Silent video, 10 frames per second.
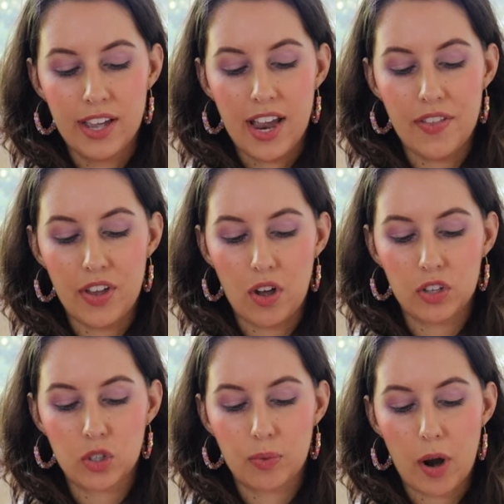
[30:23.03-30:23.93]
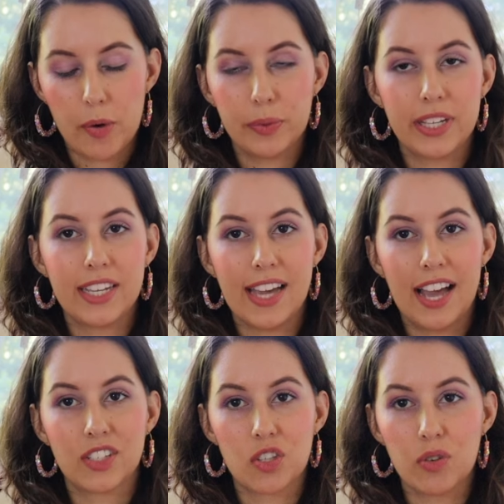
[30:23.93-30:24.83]
and then also probably
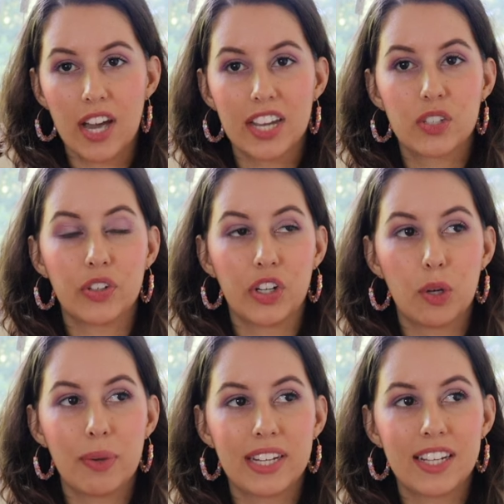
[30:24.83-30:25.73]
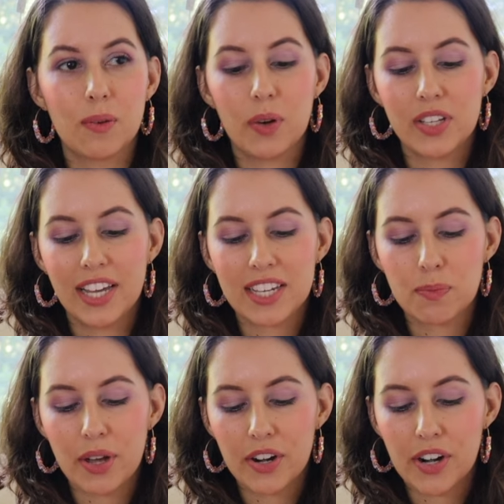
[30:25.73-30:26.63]
ask you guys for your opinion on what you like is
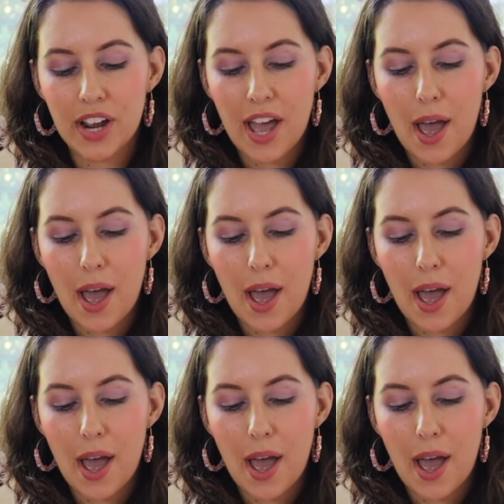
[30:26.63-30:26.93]
better.